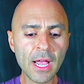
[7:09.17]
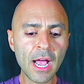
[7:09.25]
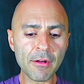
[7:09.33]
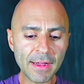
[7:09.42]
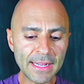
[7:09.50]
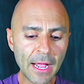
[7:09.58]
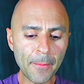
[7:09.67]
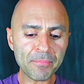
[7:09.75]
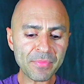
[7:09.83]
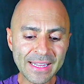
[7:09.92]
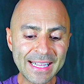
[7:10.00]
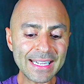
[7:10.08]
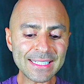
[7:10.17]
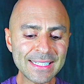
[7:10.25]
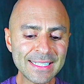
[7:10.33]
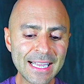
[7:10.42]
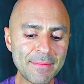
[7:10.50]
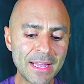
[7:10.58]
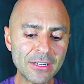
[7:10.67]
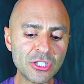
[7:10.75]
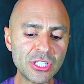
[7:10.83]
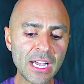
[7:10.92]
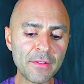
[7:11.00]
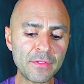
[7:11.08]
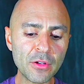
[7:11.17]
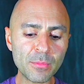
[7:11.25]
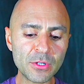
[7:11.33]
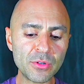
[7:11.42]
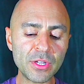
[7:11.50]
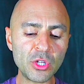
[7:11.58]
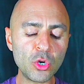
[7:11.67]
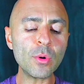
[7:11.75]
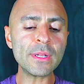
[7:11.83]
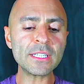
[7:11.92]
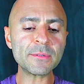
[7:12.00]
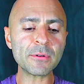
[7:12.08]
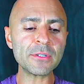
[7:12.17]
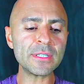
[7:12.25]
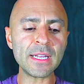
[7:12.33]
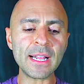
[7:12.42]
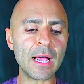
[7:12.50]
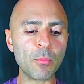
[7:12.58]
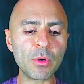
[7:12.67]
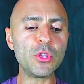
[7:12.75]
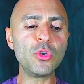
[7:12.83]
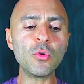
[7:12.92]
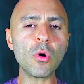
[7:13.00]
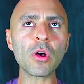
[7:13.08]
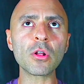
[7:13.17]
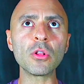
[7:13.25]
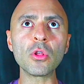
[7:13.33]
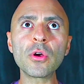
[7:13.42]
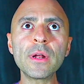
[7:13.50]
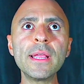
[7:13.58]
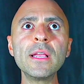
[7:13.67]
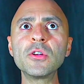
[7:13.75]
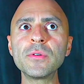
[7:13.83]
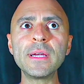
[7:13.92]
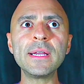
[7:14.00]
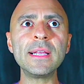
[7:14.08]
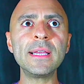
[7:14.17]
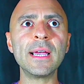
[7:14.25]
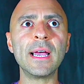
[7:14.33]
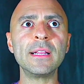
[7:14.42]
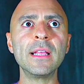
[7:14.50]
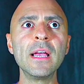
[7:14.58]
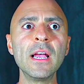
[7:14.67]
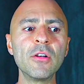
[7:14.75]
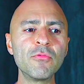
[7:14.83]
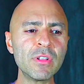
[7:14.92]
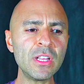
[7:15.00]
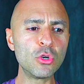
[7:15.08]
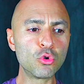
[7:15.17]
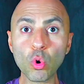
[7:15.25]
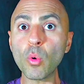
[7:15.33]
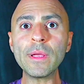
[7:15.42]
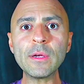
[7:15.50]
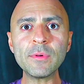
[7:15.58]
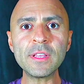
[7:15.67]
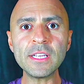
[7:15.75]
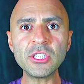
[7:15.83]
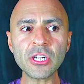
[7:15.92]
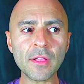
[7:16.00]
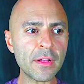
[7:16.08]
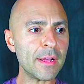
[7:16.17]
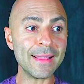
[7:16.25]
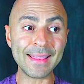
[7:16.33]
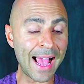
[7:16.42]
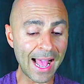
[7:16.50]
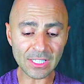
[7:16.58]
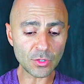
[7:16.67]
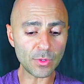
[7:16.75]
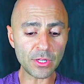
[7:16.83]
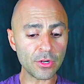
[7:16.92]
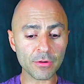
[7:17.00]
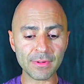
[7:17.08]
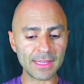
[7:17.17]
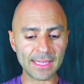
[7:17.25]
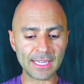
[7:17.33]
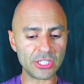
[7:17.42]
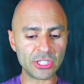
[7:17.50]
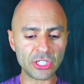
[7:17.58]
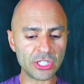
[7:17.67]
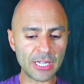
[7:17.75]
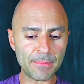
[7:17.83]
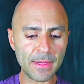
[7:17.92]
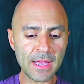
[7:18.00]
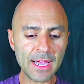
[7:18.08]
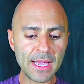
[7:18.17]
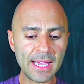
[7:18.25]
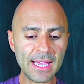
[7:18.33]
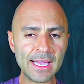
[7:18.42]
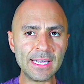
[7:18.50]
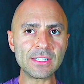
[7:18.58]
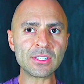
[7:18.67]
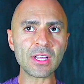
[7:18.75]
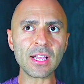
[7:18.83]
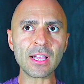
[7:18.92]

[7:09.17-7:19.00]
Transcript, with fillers: And right now, that's the same energy I feel between you and this person. And when you are learning, creating, and, and really growing with each other, that's when your relationship is